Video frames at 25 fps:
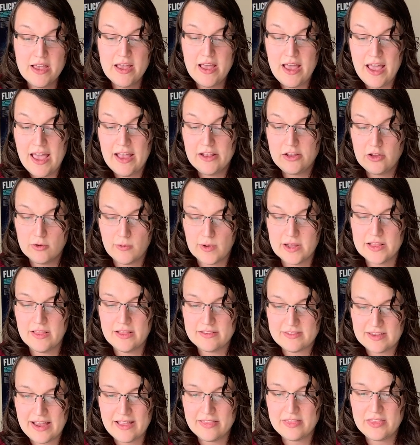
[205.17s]
And you know what?
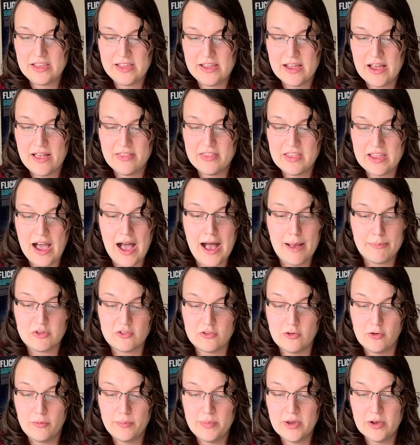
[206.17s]
Let's add the
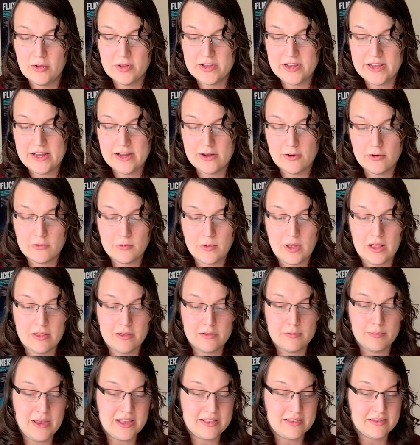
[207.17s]
optional ability here as well.
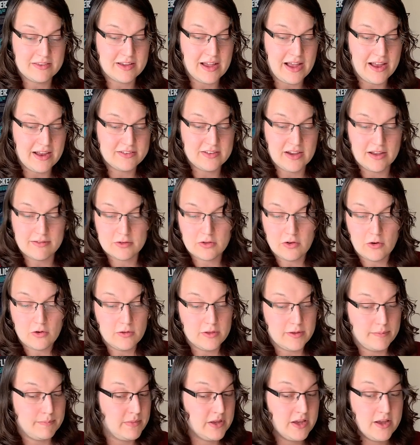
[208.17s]
Let's make this guy a tough
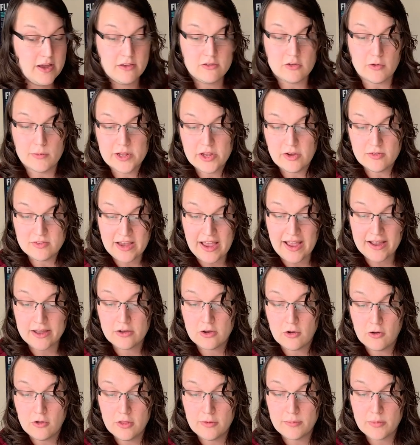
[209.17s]
Golem. So when you attack a
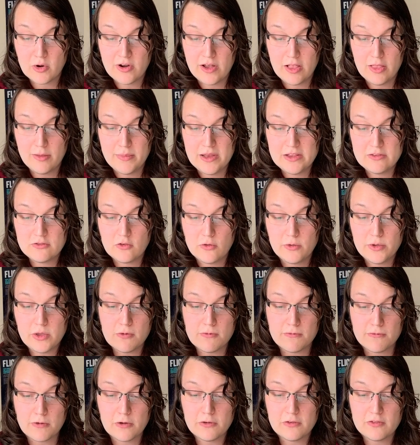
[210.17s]
Golem or Elemental, you
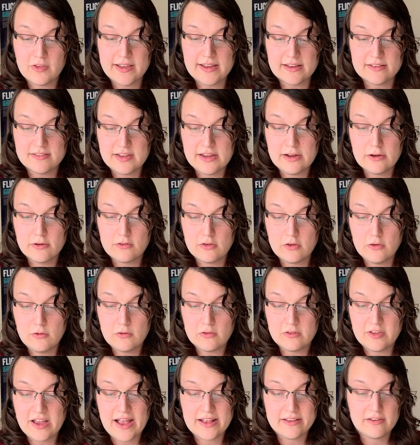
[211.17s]
first take a tier 2
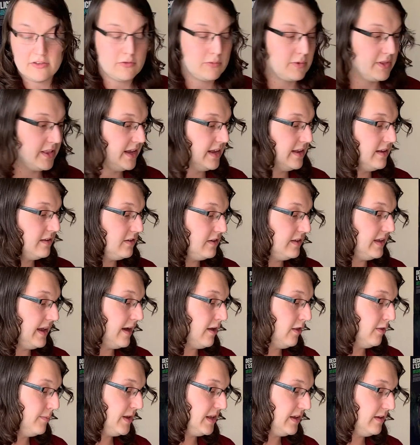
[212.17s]
status related to the
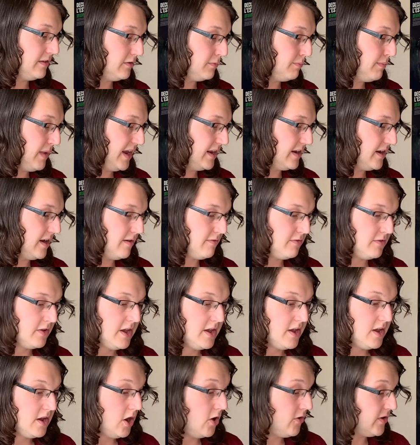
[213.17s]
element it is made of.
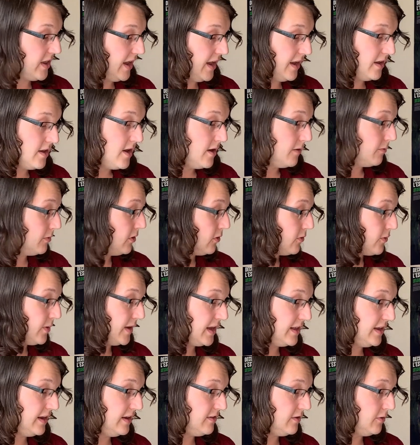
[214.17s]
Okay, real quick
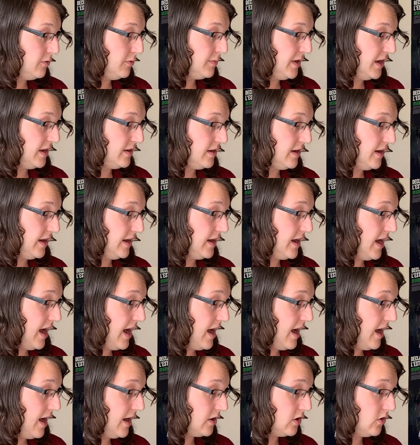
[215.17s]
and easy. We made a
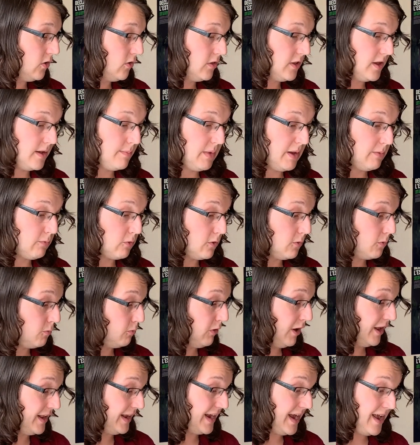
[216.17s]
Golem, and we're
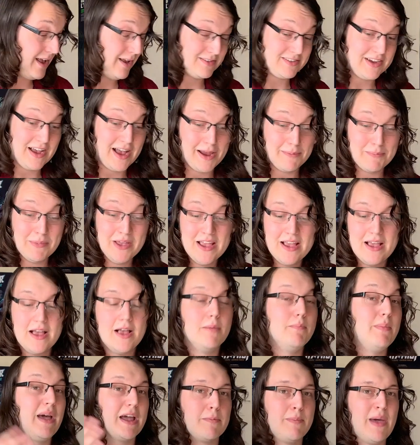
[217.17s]
running out of time.
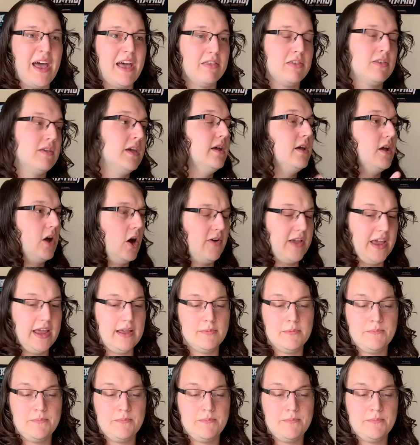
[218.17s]
Macbeth. Okay.